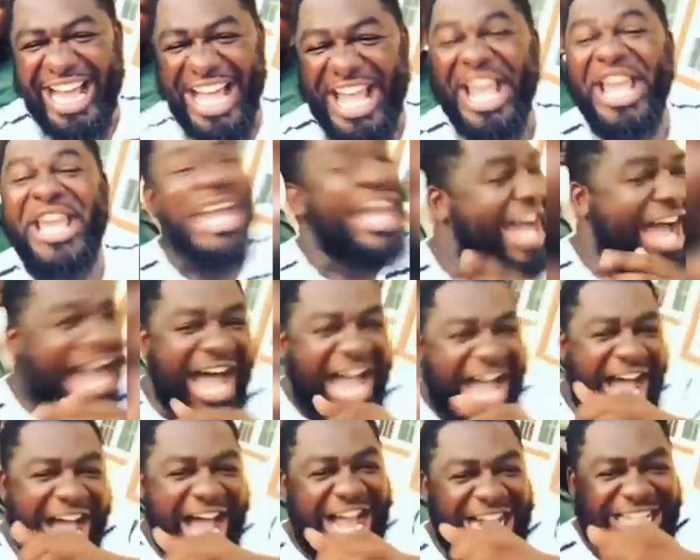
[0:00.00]
no, no,
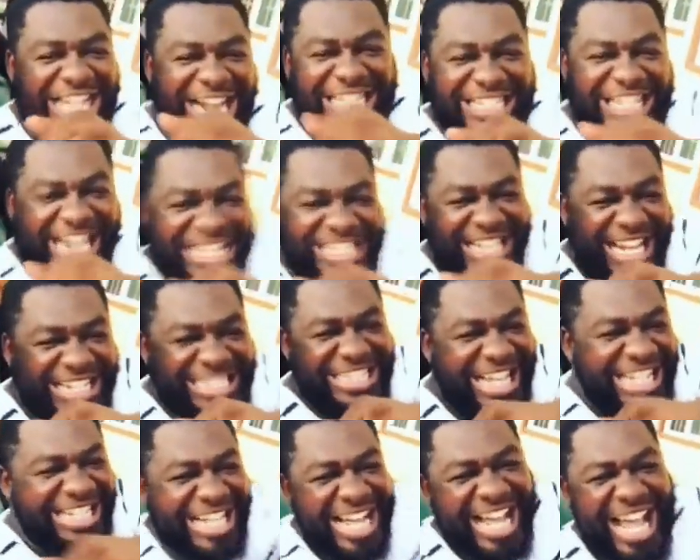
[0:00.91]
for try
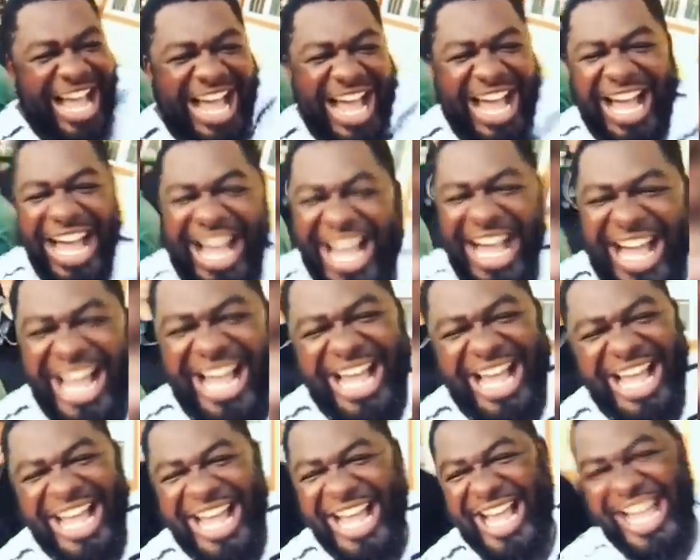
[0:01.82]
meet me. So, I send
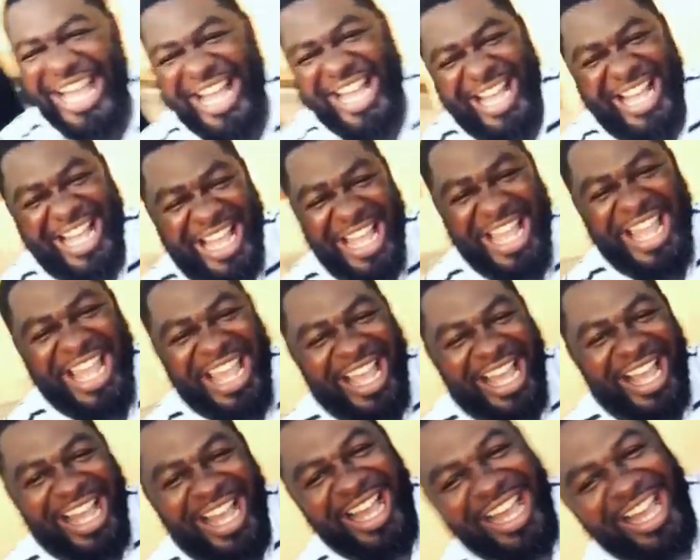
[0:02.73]
Ben, or so,
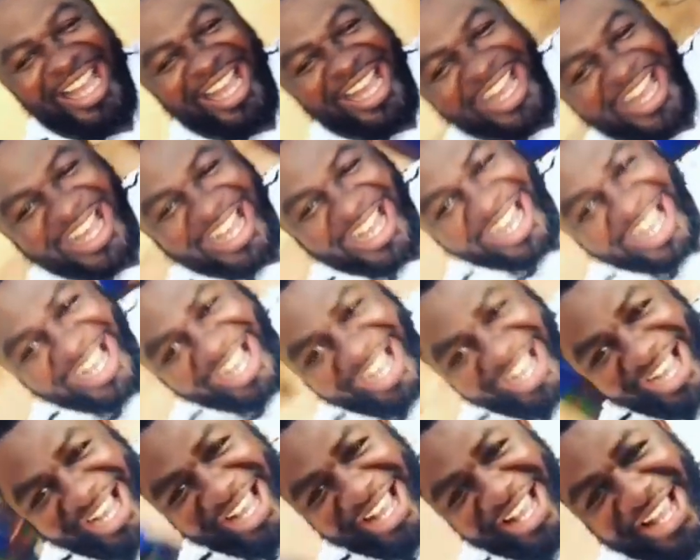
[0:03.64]
your brother, your young
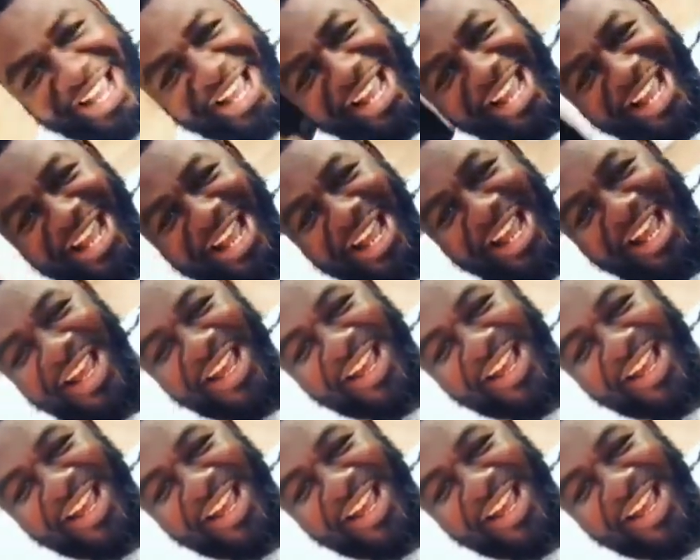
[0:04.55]
brother, say, he won't come